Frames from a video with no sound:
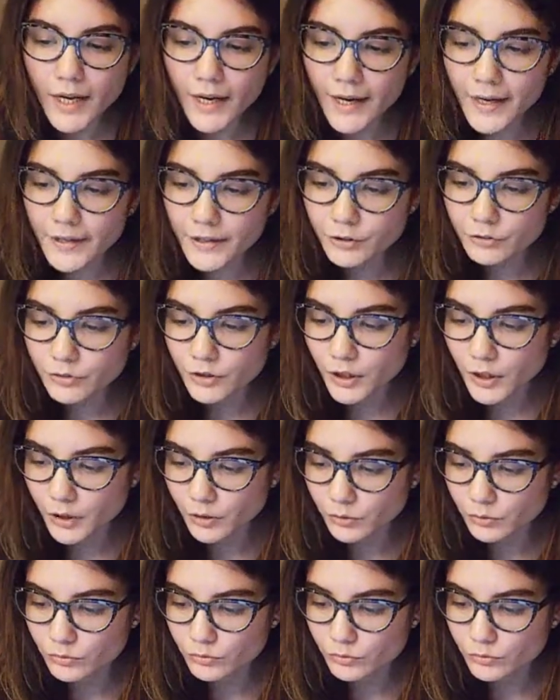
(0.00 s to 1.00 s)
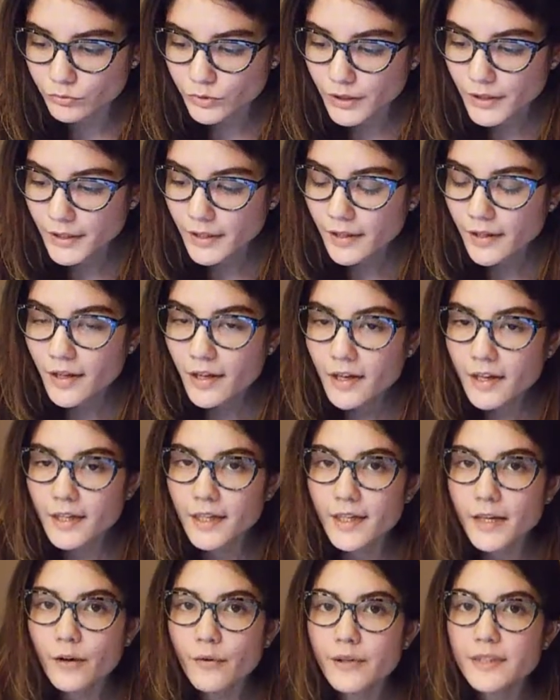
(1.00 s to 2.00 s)
I don't know. And
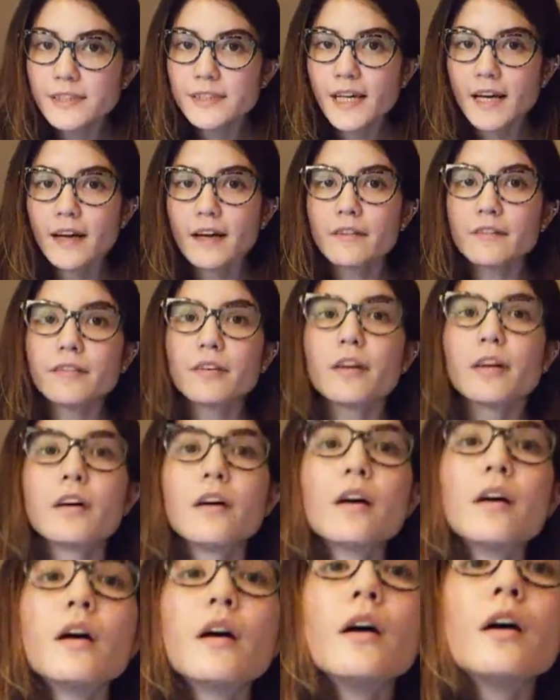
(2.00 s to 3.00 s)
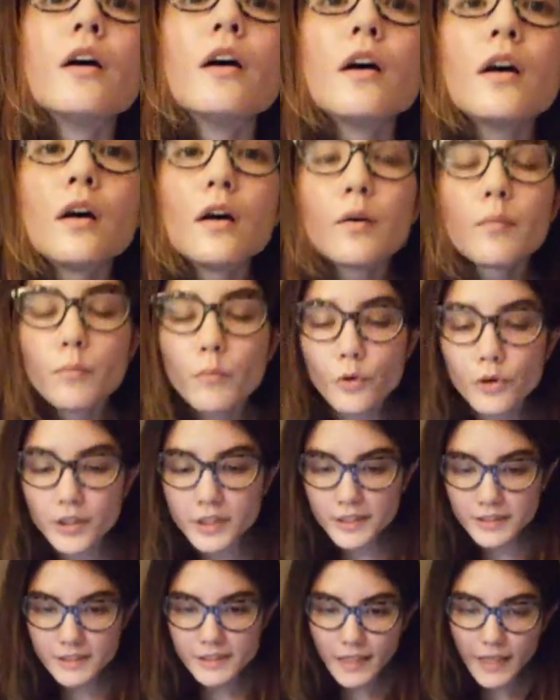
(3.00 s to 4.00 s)
I always have more
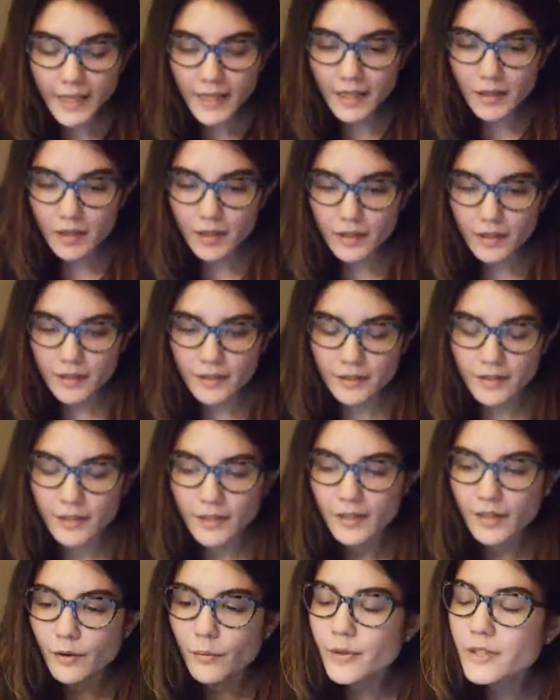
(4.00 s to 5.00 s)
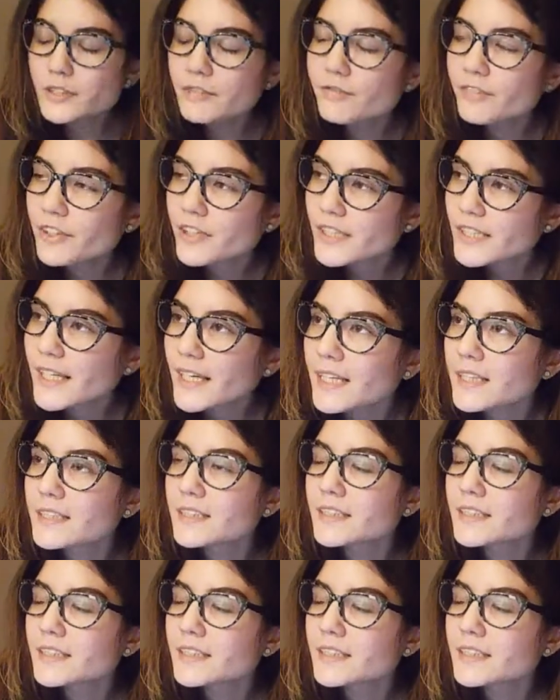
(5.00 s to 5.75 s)
to say, and then I always forget